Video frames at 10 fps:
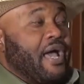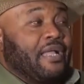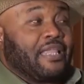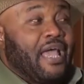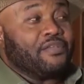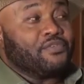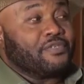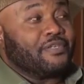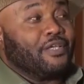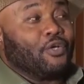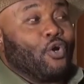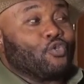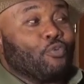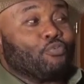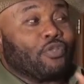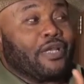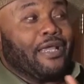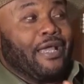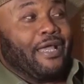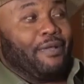At times, it got up to 3
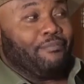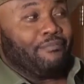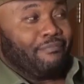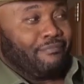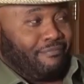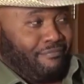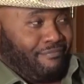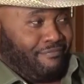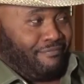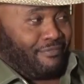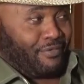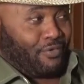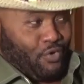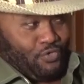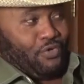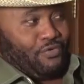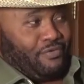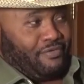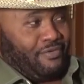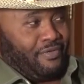a.m. closure,
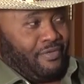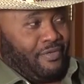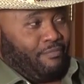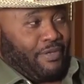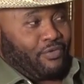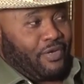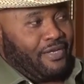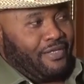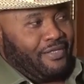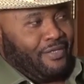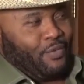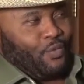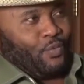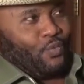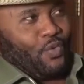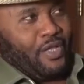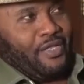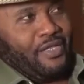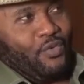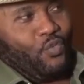particularly when
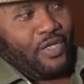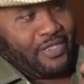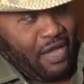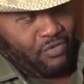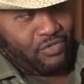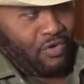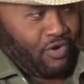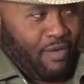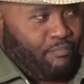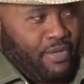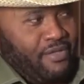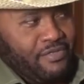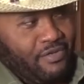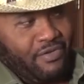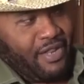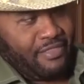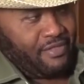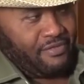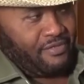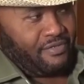he went out on campaigns or other
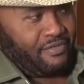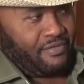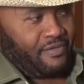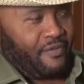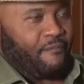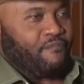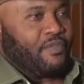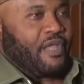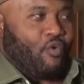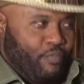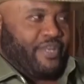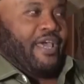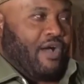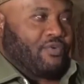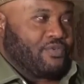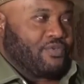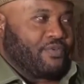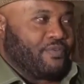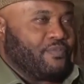things. I will be in the house.